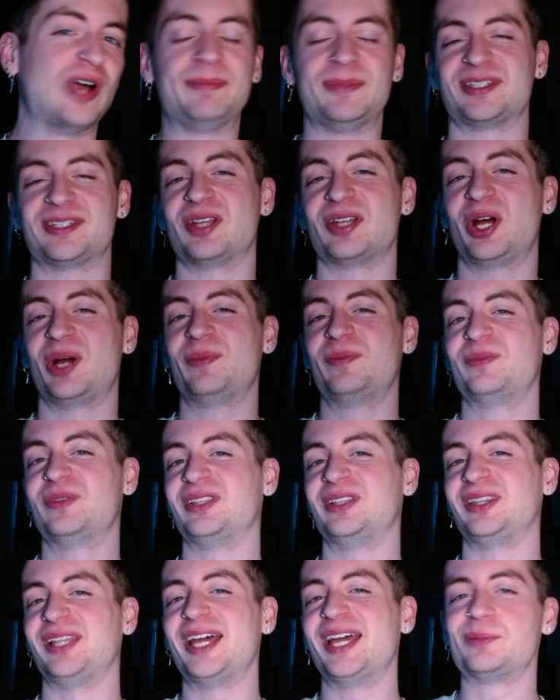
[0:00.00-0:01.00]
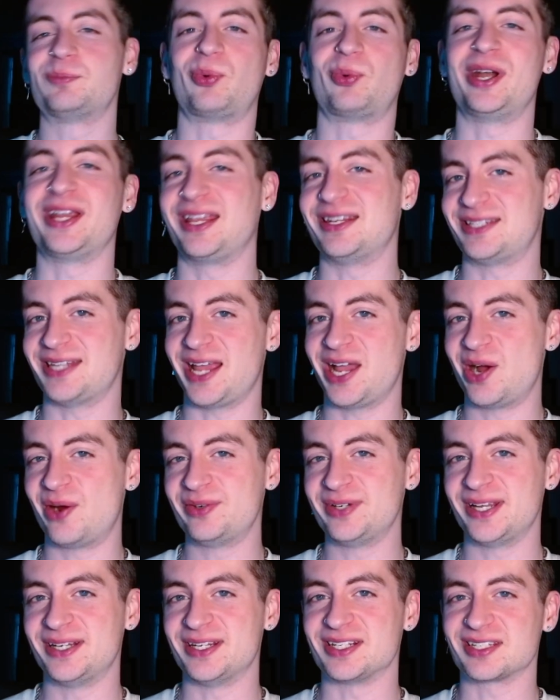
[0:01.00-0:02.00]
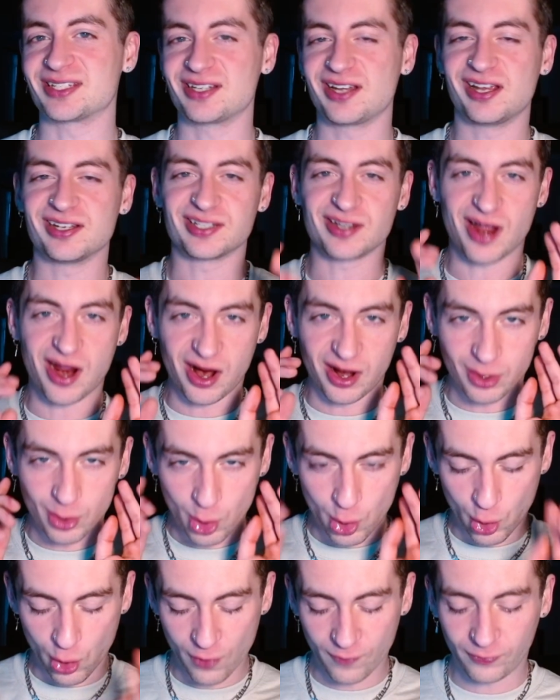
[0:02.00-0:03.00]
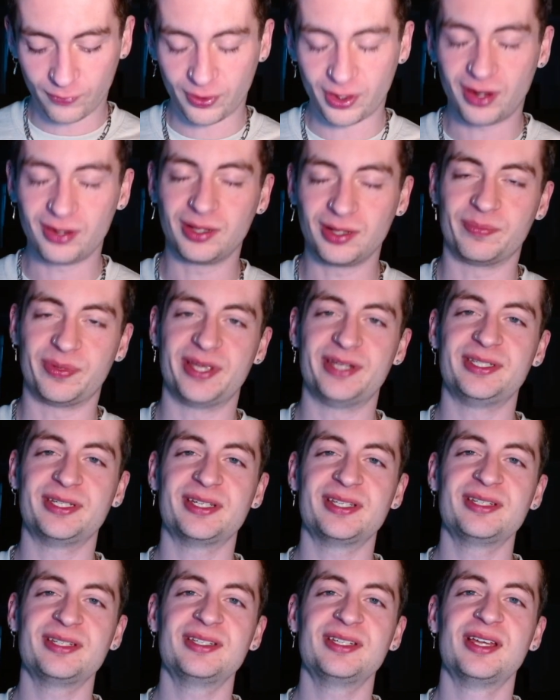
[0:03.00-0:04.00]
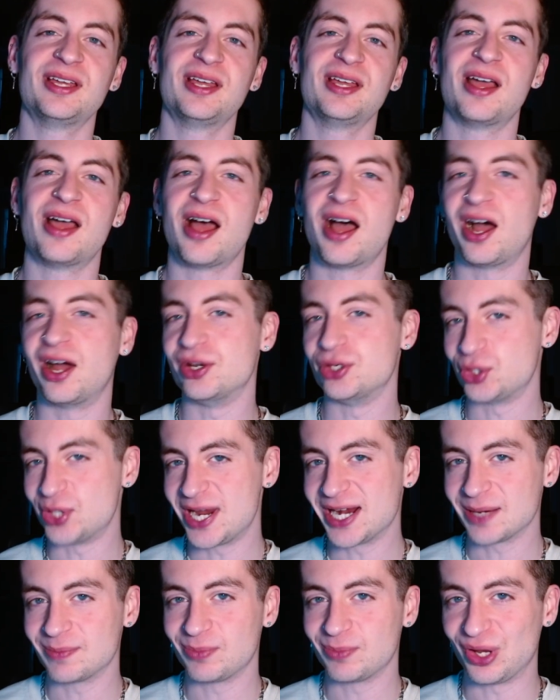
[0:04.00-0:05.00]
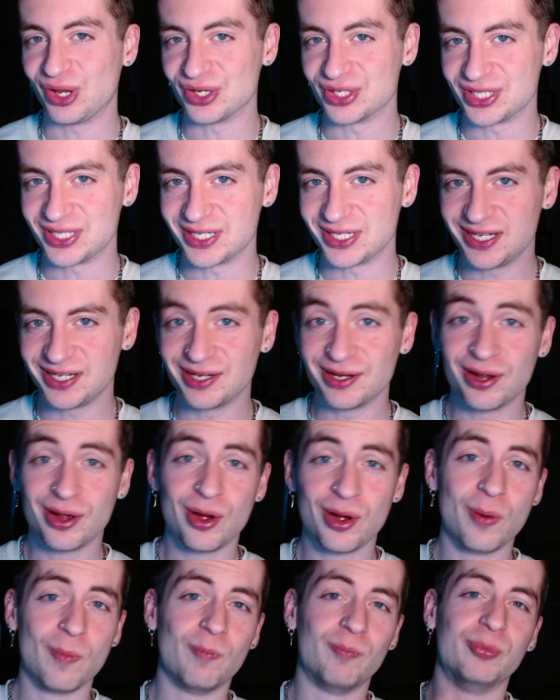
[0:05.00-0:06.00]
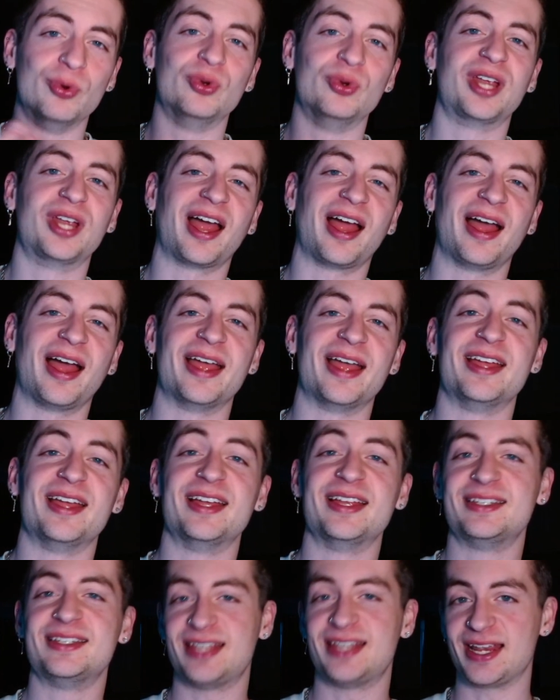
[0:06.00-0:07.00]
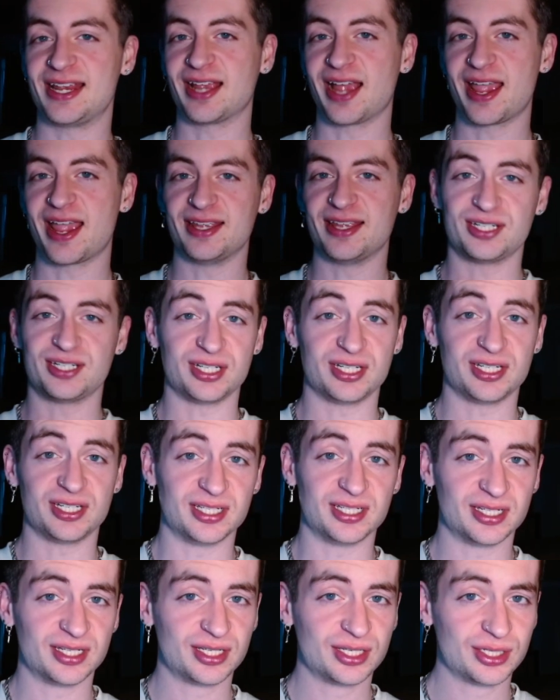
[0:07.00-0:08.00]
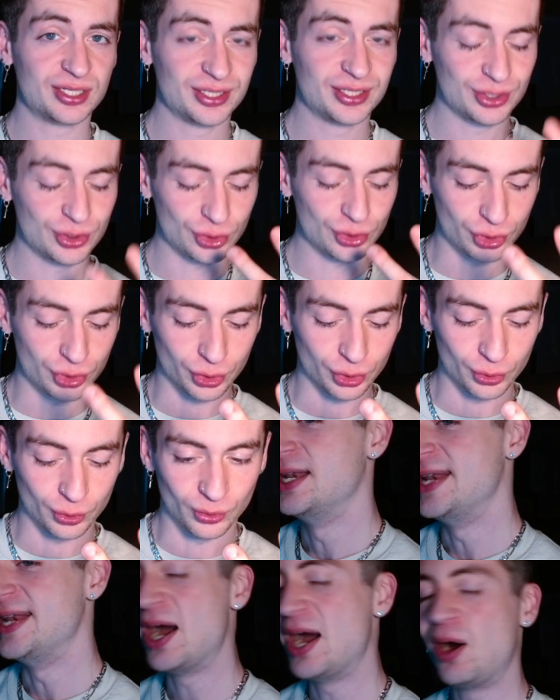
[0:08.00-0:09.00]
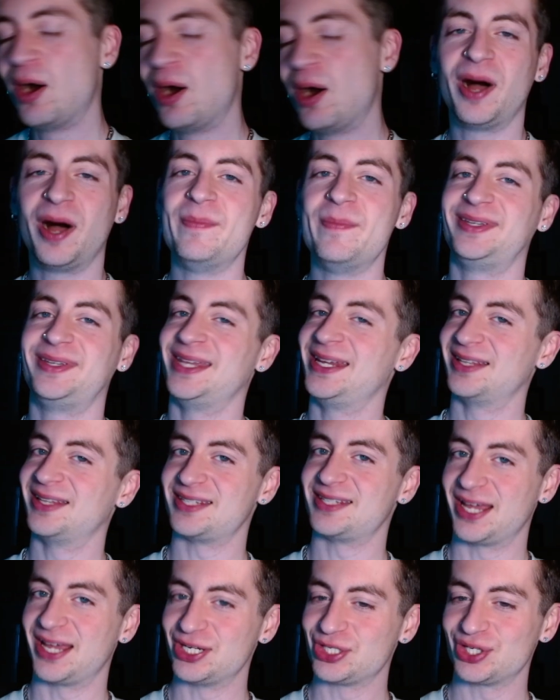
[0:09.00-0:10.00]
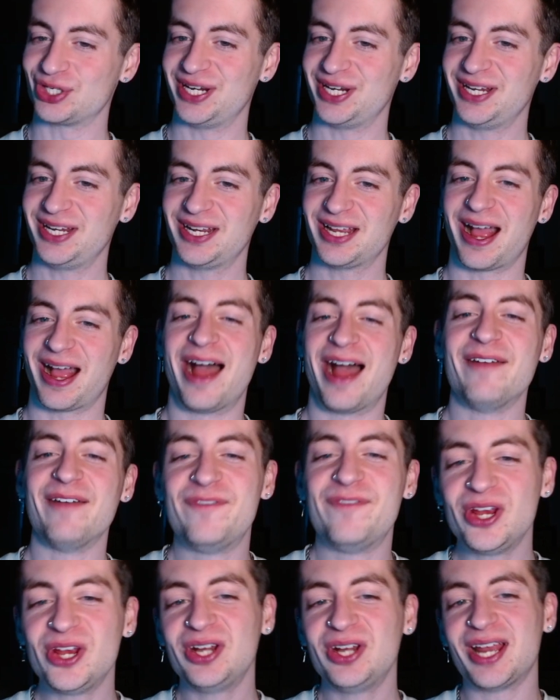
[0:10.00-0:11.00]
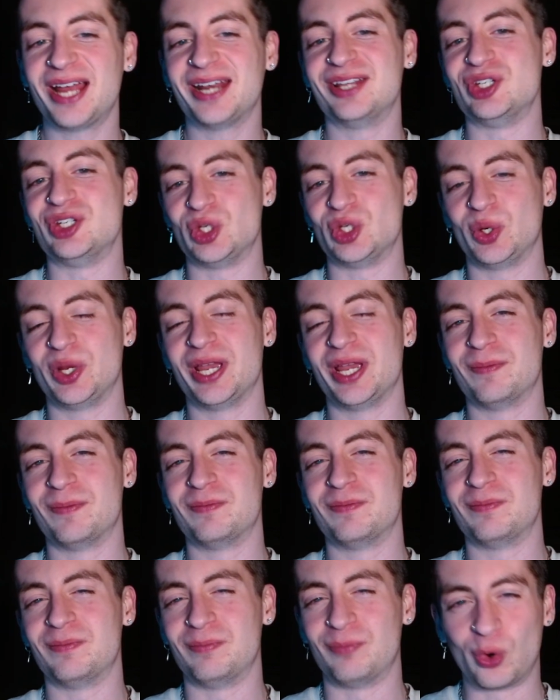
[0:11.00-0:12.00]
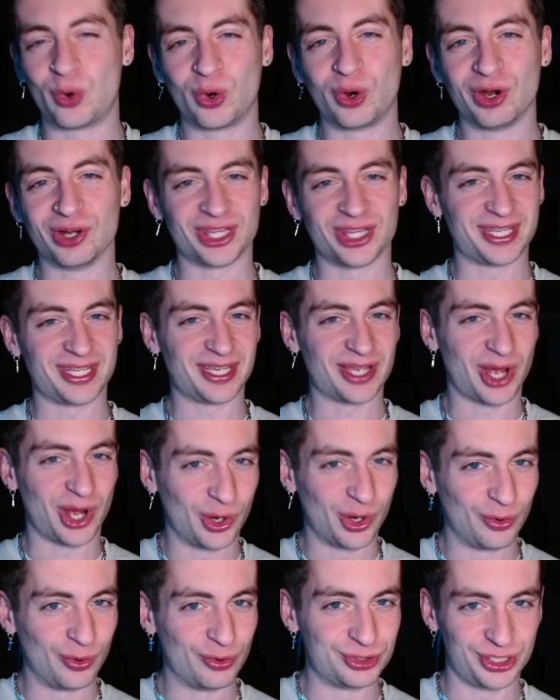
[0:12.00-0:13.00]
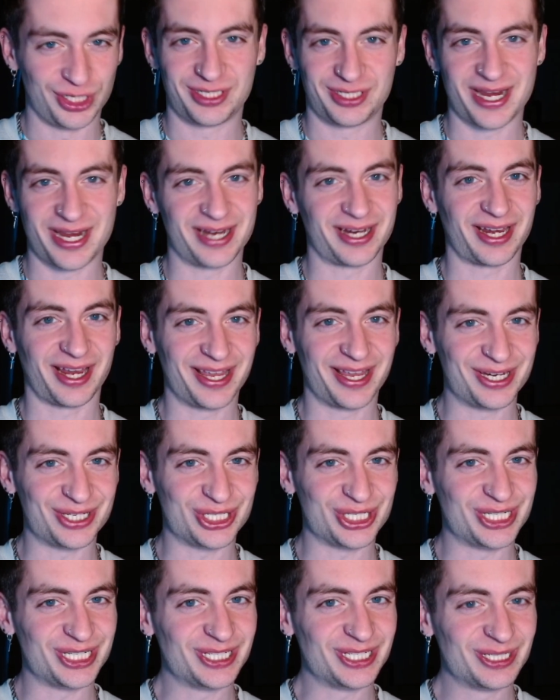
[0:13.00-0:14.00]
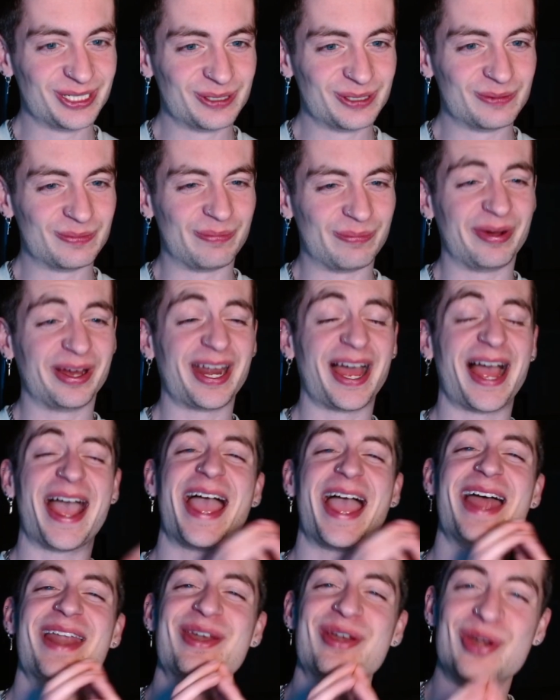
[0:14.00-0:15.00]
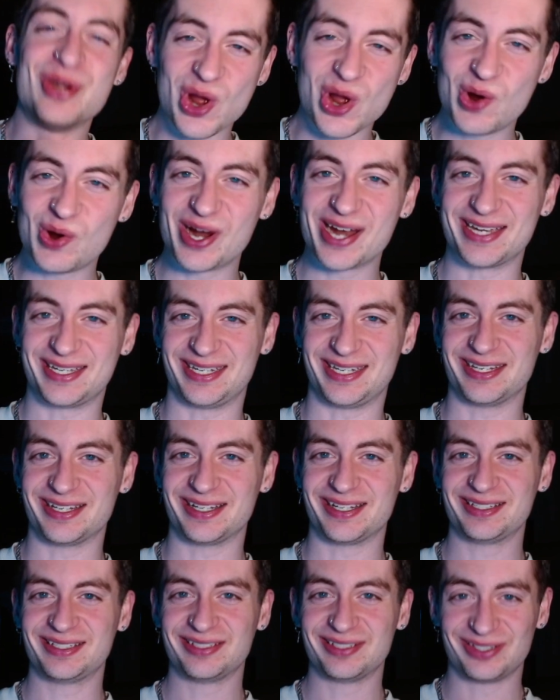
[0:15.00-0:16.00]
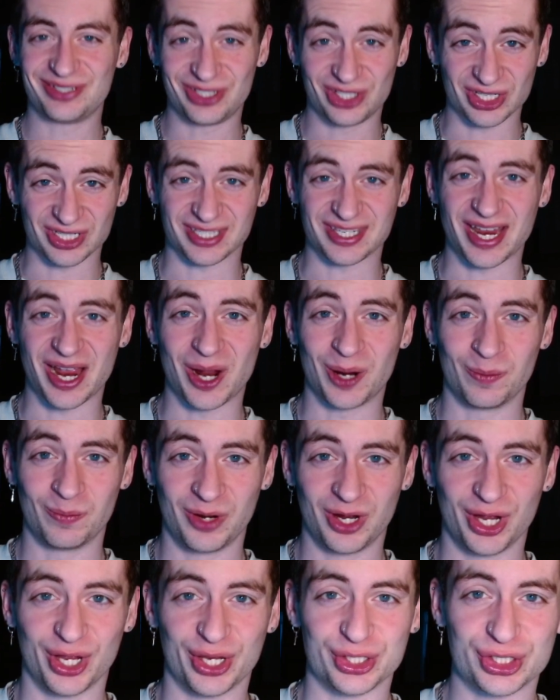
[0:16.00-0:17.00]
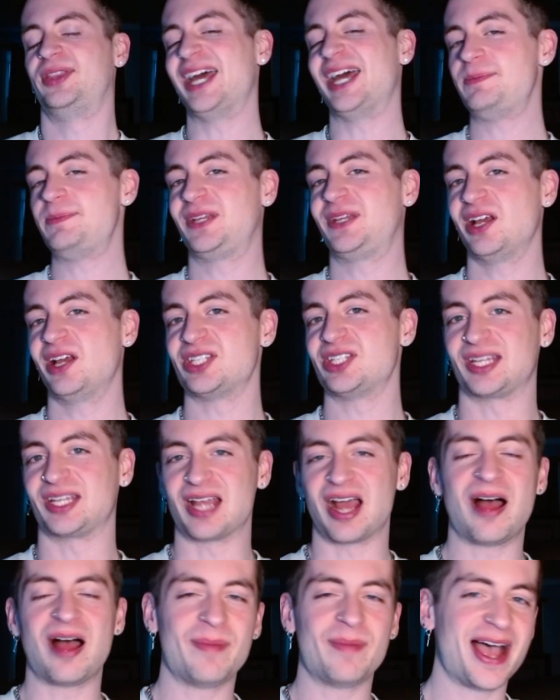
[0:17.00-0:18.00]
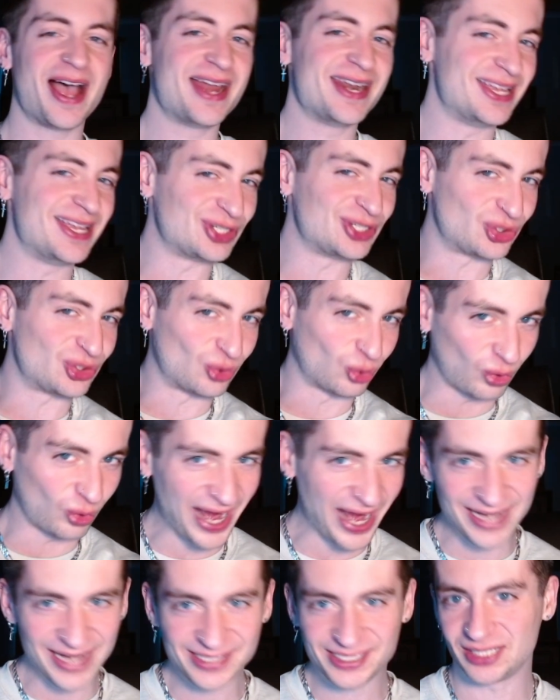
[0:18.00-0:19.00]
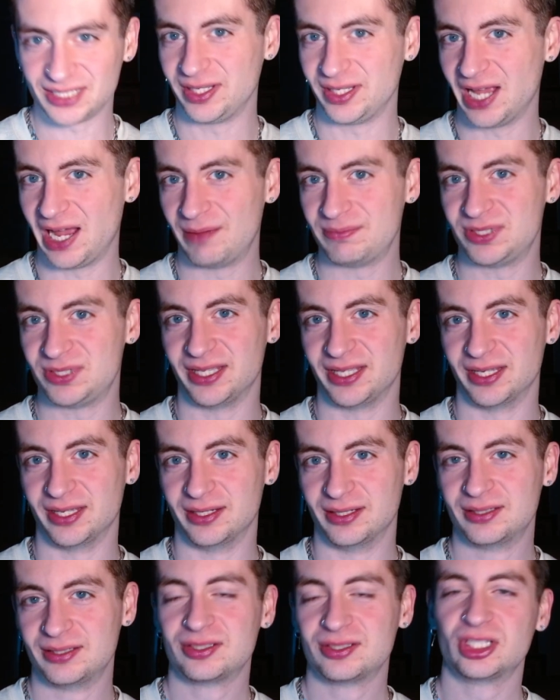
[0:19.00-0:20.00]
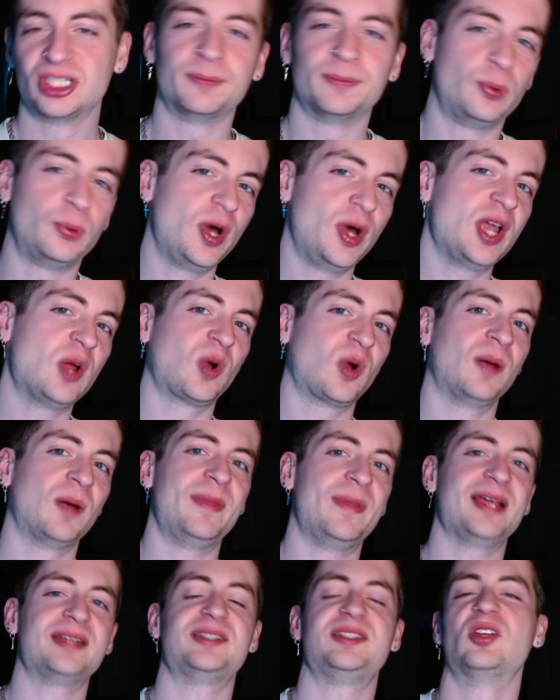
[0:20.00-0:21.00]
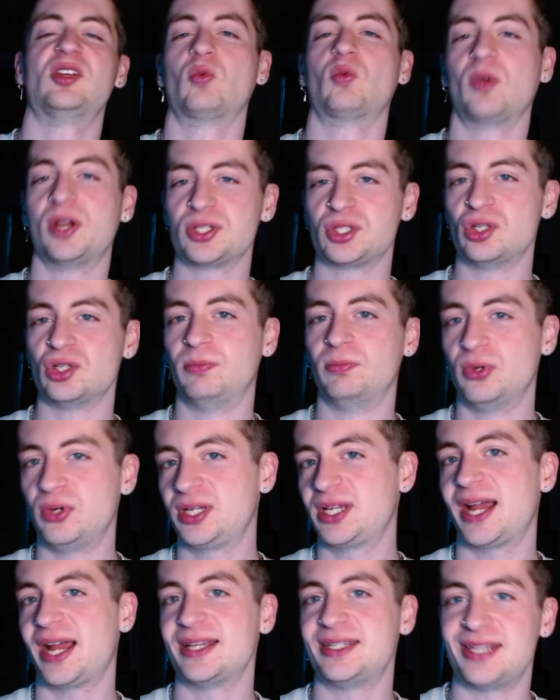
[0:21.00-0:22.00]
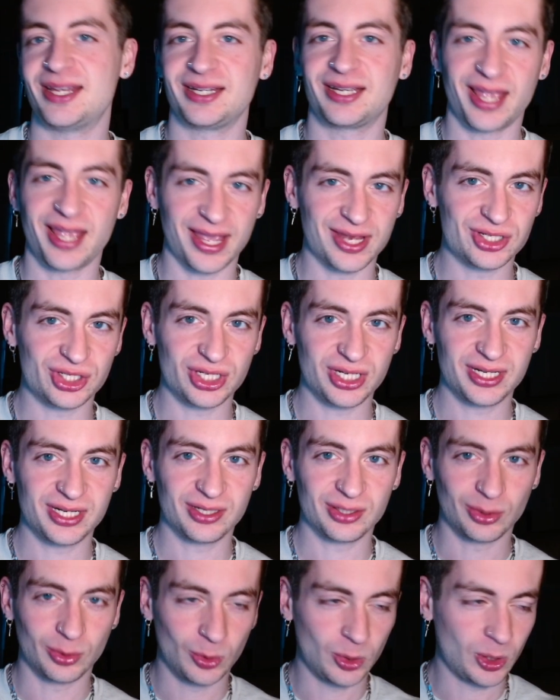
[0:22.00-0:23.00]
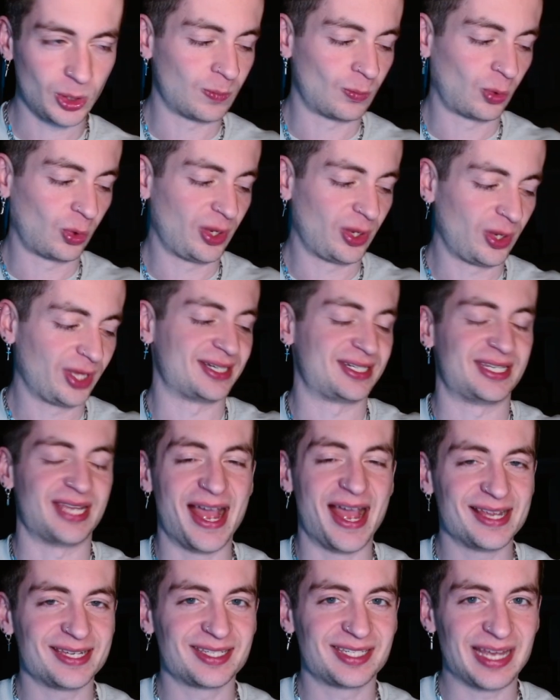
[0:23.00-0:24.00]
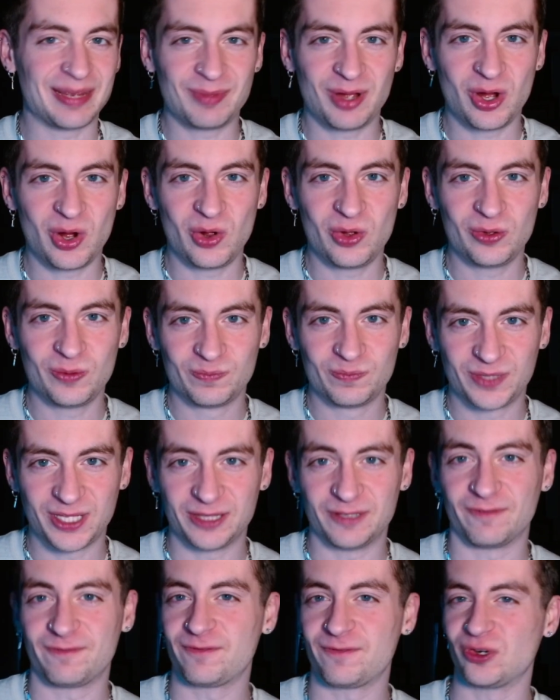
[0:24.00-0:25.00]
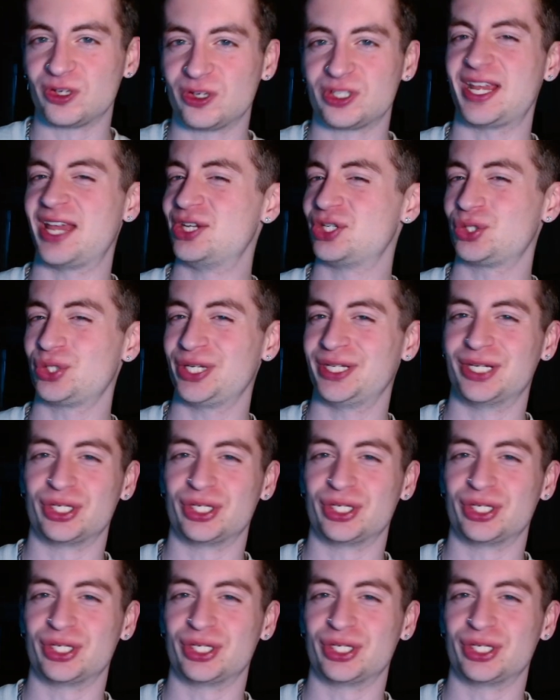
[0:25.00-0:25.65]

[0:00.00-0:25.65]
this up, let's break it down and discuss our overall opinion on Dragon Ball Z Budokai Tenkaichi 2. Now, upon beginning this entry, I figured I'd enjoy it more than the OG Tenkaichi, but I had no idea just how much. That's because the combat is drastically updated, to the point where it makes the original Budokai Tenkaichi look more like a test demo than the first entry in a